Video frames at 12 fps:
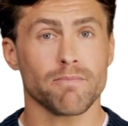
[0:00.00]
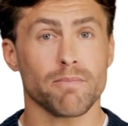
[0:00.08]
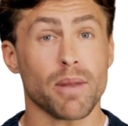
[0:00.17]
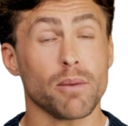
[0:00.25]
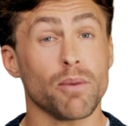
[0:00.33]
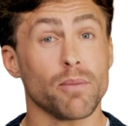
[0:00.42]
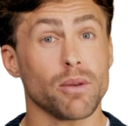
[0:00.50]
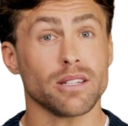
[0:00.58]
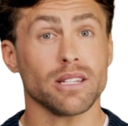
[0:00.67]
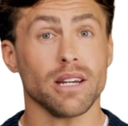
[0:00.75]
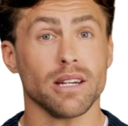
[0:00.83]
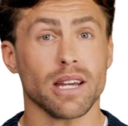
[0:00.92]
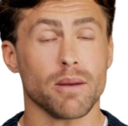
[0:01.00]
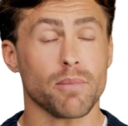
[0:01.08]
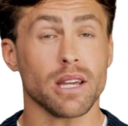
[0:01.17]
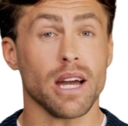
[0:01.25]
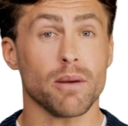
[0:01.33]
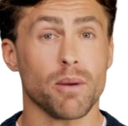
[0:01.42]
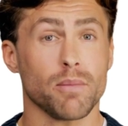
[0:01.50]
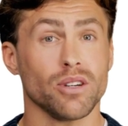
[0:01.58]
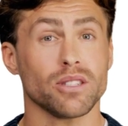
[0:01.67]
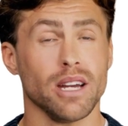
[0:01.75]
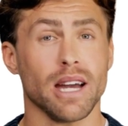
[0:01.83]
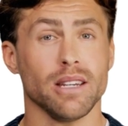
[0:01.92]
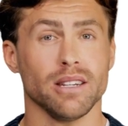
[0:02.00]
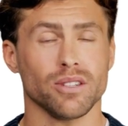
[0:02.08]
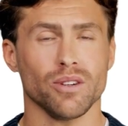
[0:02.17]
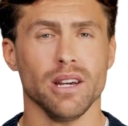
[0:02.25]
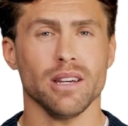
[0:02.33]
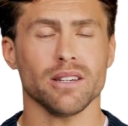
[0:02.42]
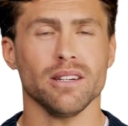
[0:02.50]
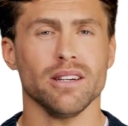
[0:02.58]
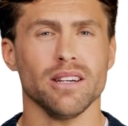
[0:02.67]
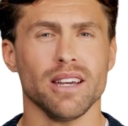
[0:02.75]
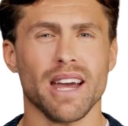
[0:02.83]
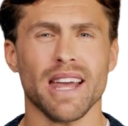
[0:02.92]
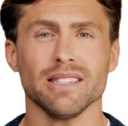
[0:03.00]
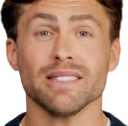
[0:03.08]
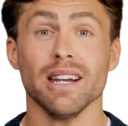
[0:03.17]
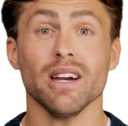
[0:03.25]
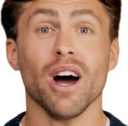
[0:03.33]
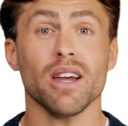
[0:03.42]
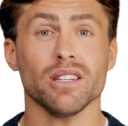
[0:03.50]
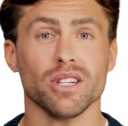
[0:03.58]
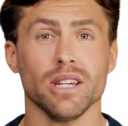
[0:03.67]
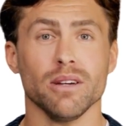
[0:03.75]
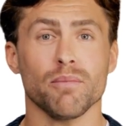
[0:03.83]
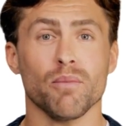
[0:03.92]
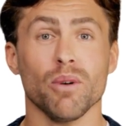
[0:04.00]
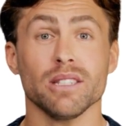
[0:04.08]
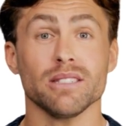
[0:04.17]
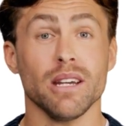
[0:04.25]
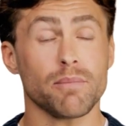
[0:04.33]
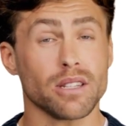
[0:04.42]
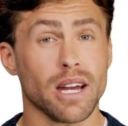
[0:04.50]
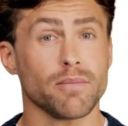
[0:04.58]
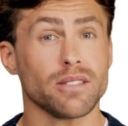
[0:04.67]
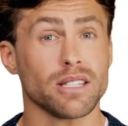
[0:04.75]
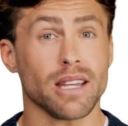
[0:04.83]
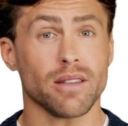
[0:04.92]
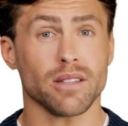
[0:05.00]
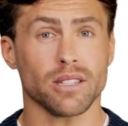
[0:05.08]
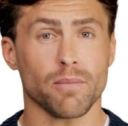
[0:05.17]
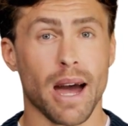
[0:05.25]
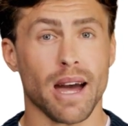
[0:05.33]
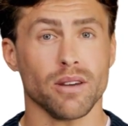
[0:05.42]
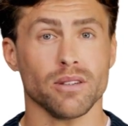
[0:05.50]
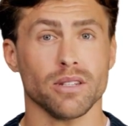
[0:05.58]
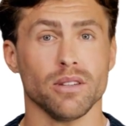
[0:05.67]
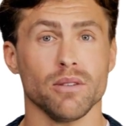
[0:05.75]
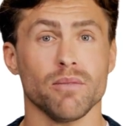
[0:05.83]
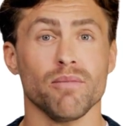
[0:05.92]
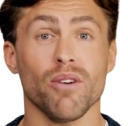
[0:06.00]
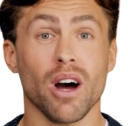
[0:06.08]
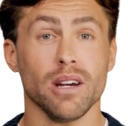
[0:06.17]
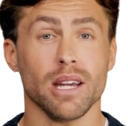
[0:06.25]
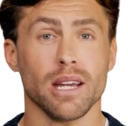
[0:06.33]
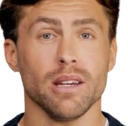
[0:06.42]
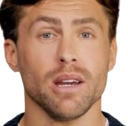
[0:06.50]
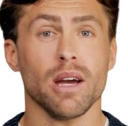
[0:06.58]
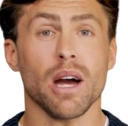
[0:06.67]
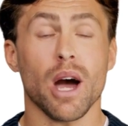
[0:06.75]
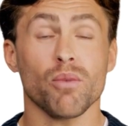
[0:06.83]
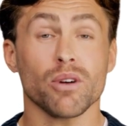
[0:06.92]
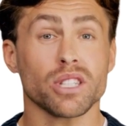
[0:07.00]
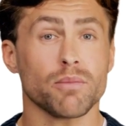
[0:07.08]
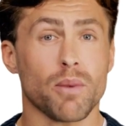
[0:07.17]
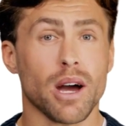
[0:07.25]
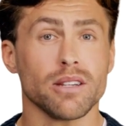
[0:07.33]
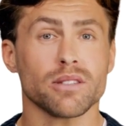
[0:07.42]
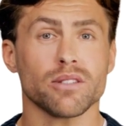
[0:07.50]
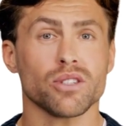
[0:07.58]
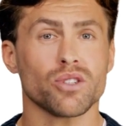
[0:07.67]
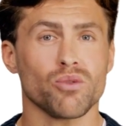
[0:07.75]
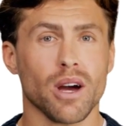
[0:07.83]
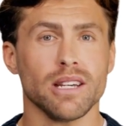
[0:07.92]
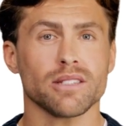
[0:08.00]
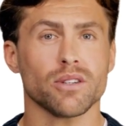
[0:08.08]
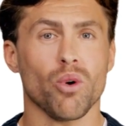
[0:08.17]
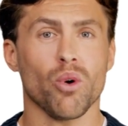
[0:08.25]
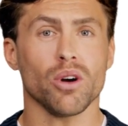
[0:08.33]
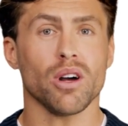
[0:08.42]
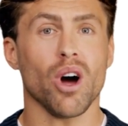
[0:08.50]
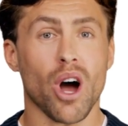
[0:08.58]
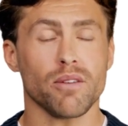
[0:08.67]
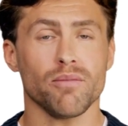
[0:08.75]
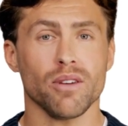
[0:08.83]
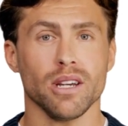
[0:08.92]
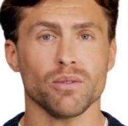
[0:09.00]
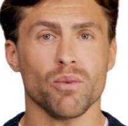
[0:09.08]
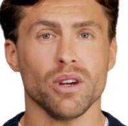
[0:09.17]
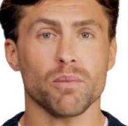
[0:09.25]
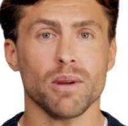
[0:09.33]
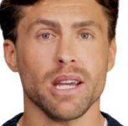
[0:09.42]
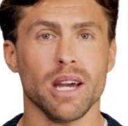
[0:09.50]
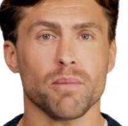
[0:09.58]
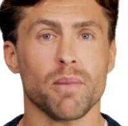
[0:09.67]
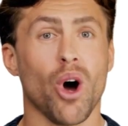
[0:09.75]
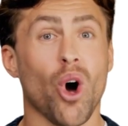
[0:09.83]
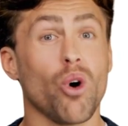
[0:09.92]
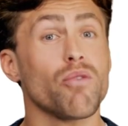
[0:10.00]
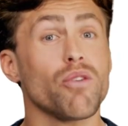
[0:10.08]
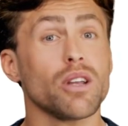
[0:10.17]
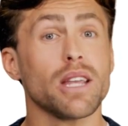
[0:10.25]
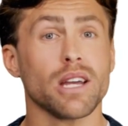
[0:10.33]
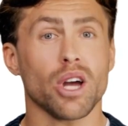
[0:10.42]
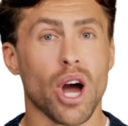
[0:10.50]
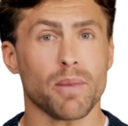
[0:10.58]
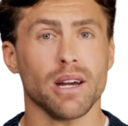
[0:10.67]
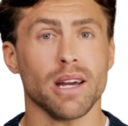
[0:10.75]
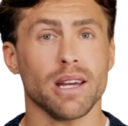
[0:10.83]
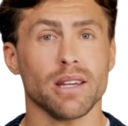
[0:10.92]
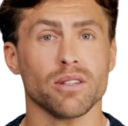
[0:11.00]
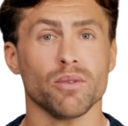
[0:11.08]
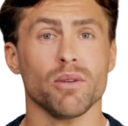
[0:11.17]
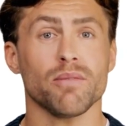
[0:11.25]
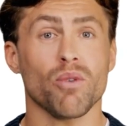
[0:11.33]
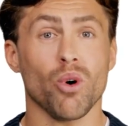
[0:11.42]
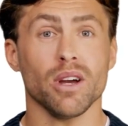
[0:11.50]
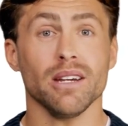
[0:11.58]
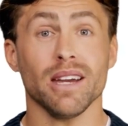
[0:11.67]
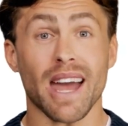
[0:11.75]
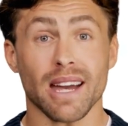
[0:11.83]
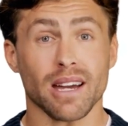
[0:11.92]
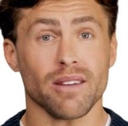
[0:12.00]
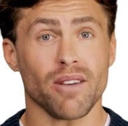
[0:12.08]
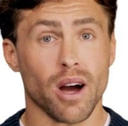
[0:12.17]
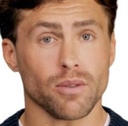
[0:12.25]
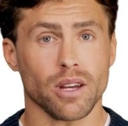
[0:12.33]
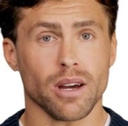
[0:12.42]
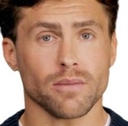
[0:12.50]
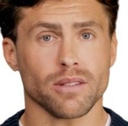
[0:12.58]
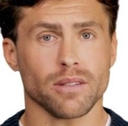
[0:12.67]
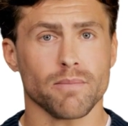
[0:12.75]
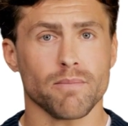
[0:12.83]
People-pleasing can become a personality trait. In psychology, we sometimes link this pattern to fawning, a response to stress or conflict where you become overly accommodating to avoid negative outcomes.